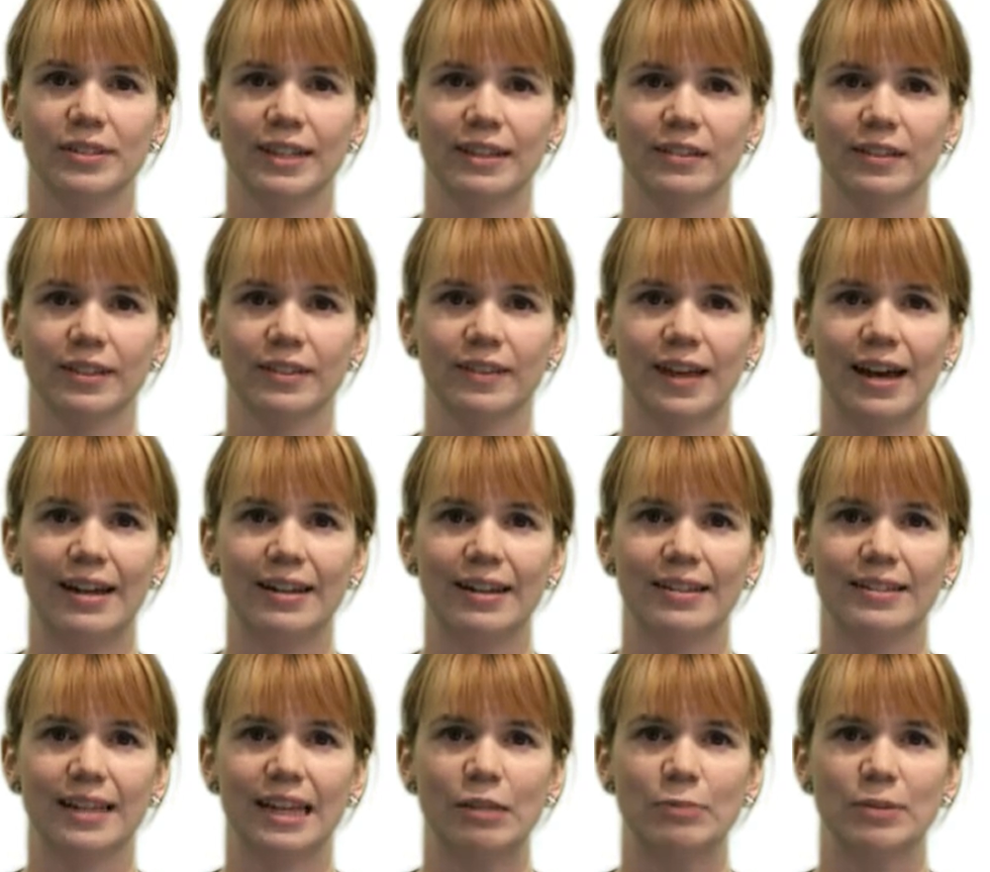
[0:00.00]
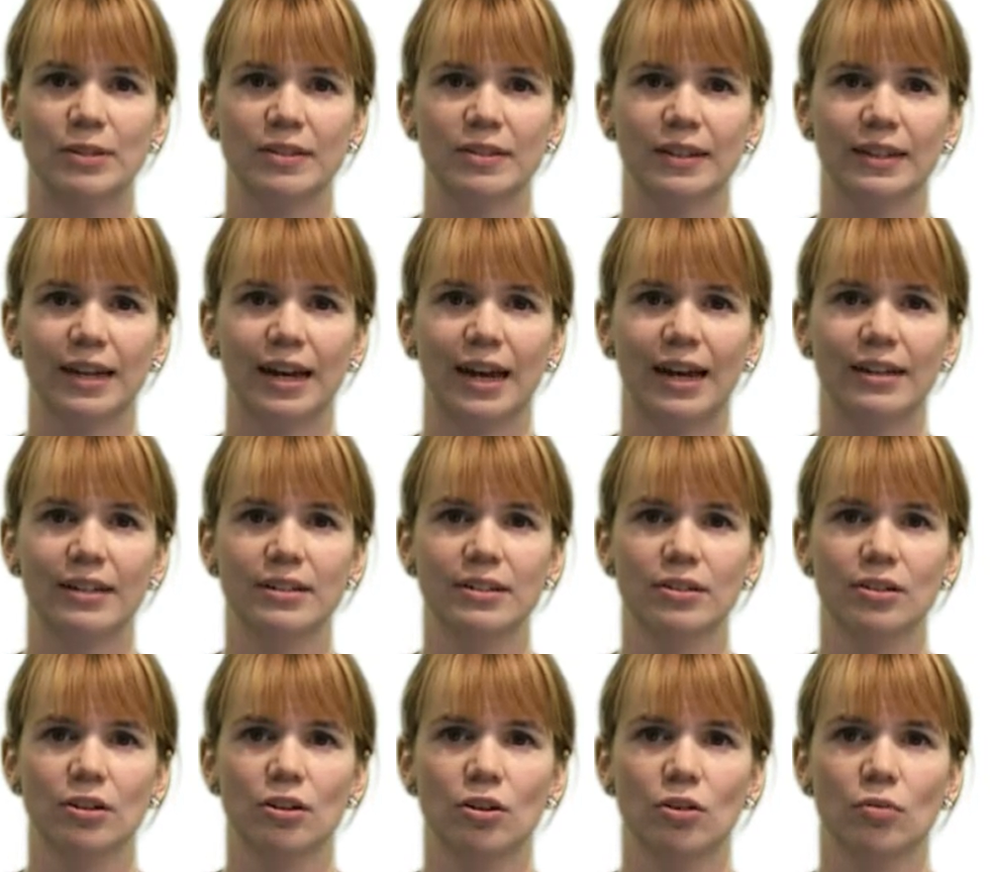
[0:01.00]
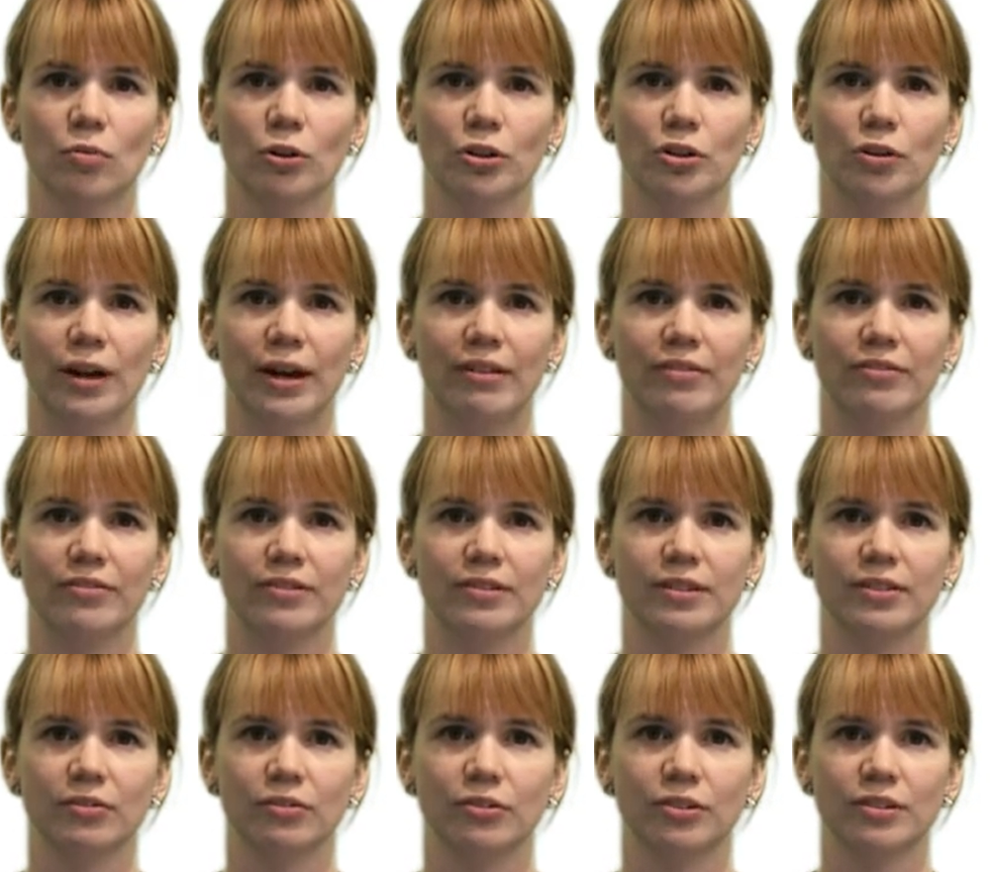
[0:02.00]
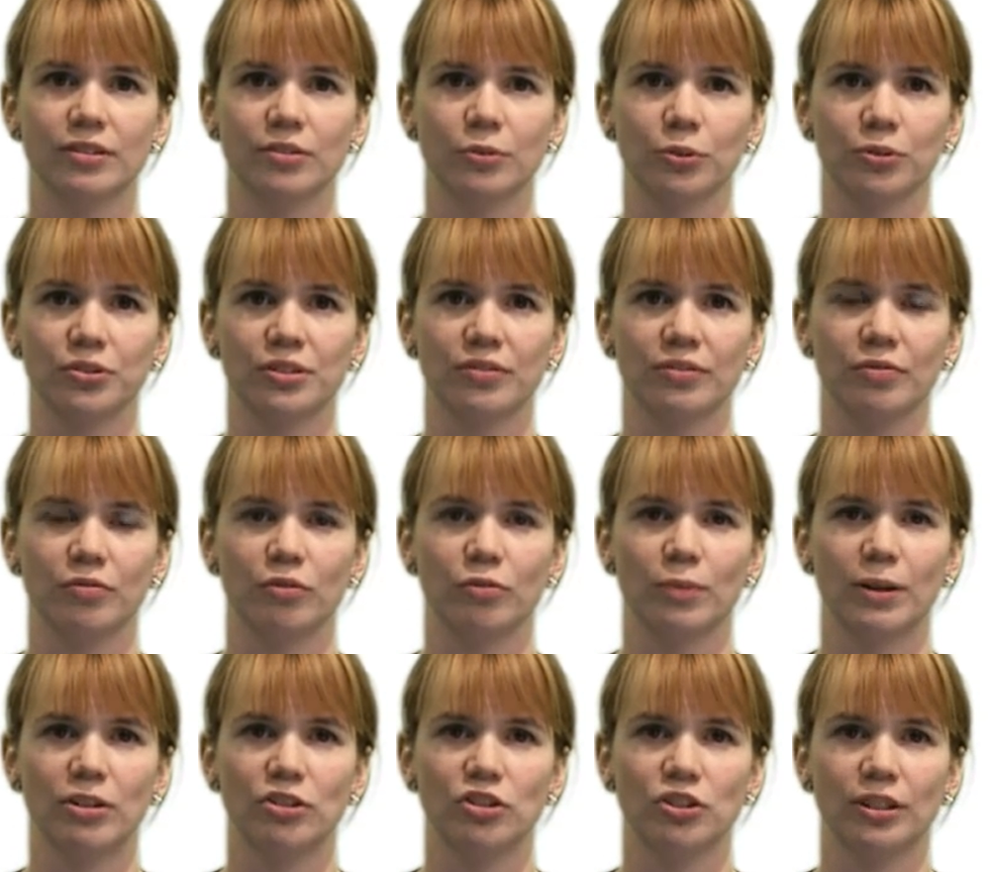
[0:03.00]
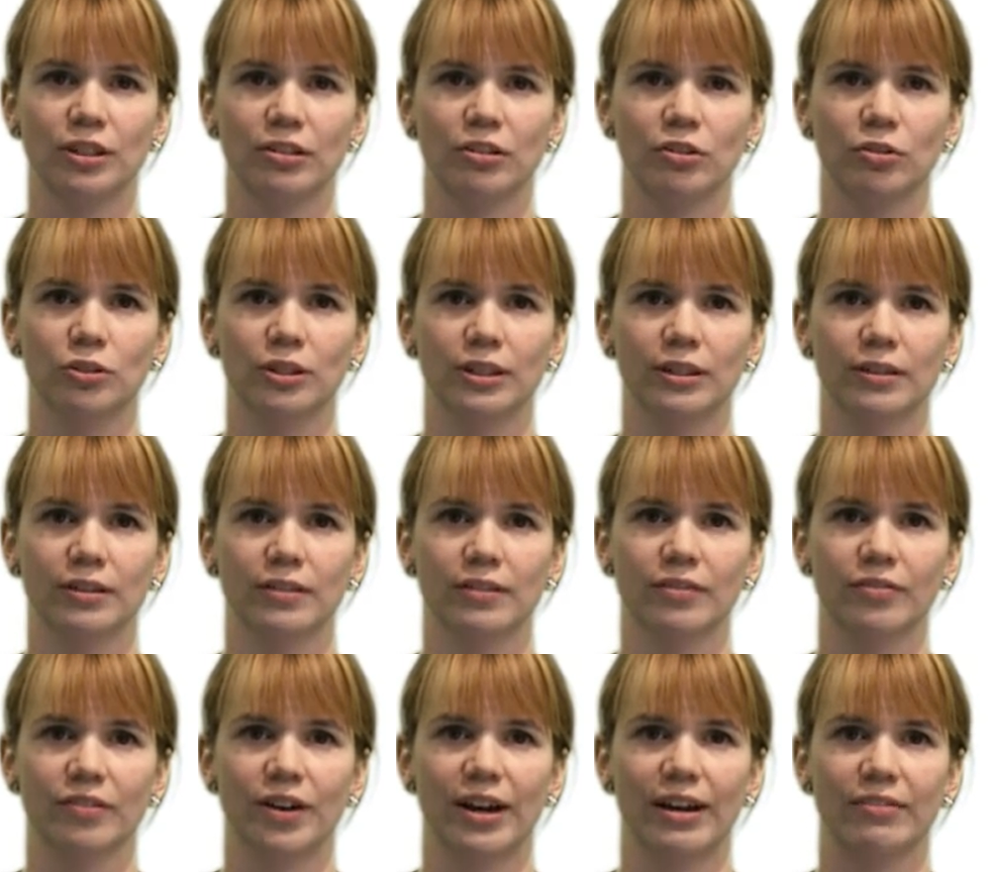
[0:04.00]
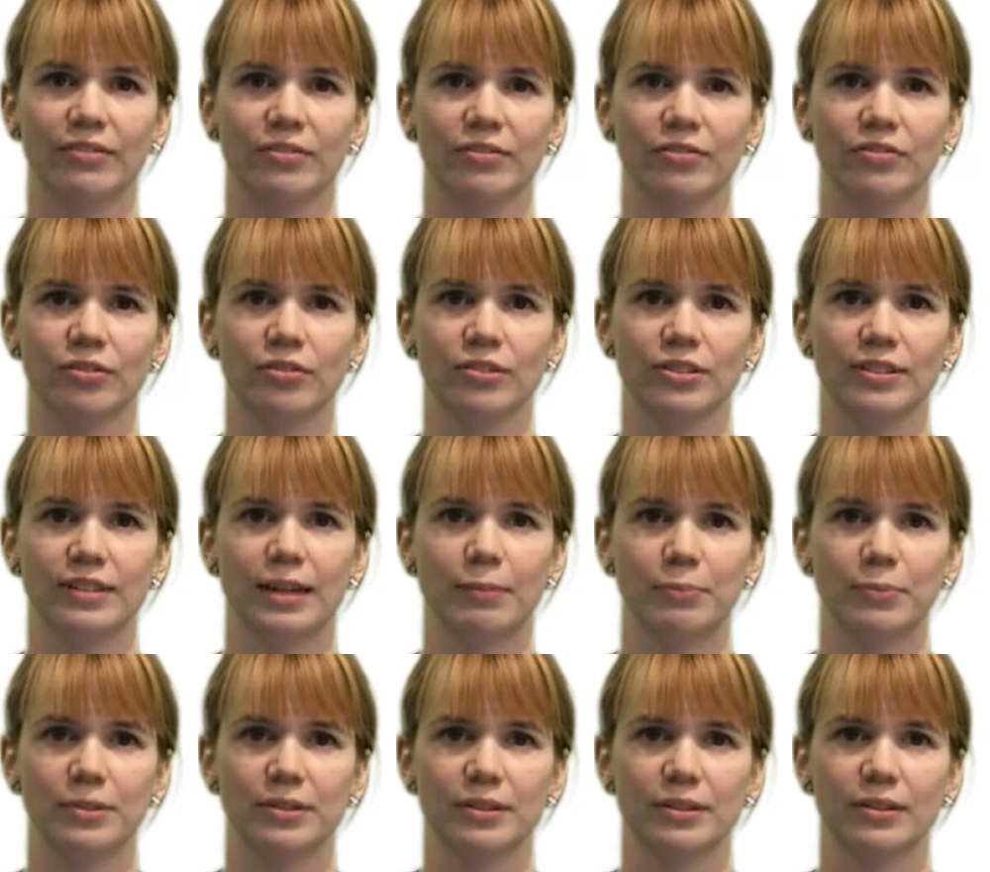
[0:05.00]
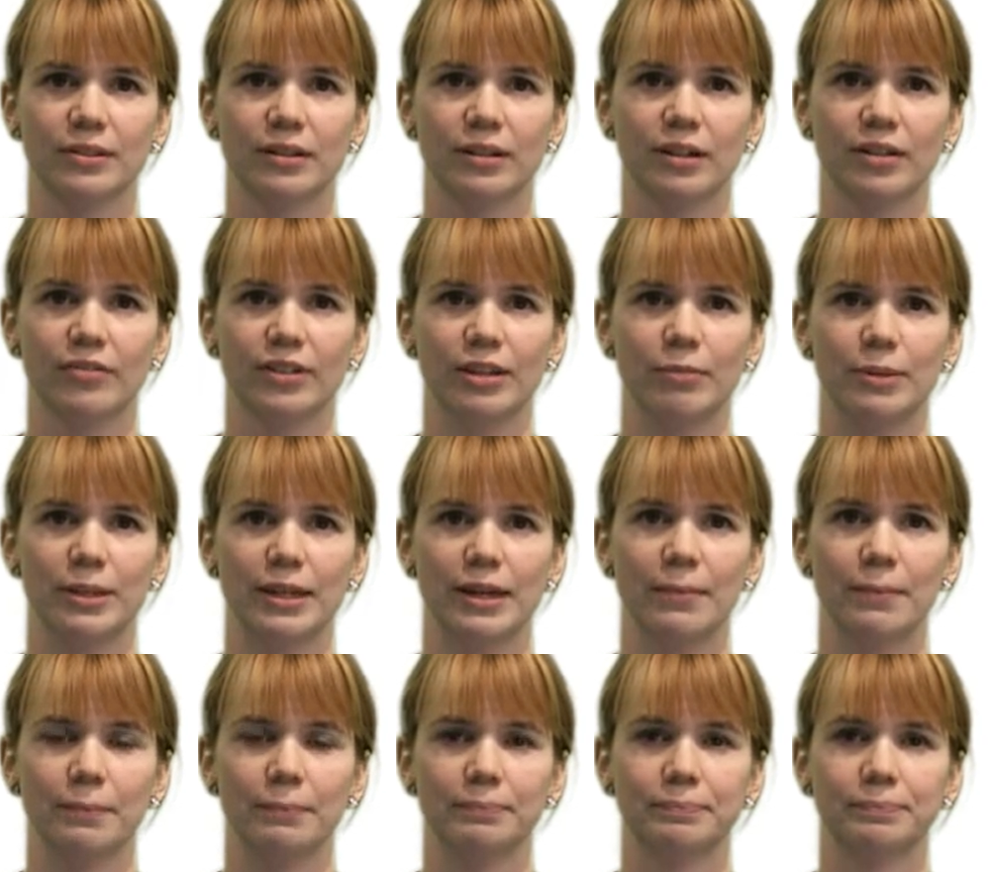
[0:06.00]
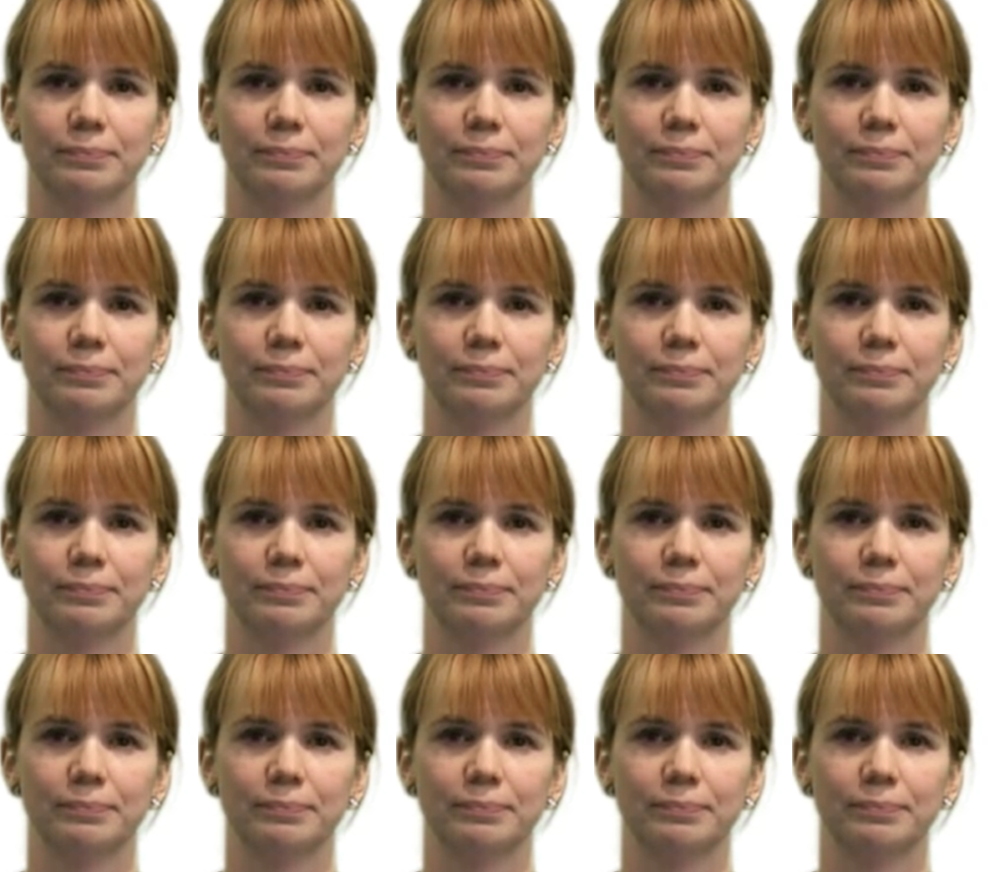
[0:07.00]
I click that, it takes me to the guide where you have different sources of information, including the 5 steps of EBM.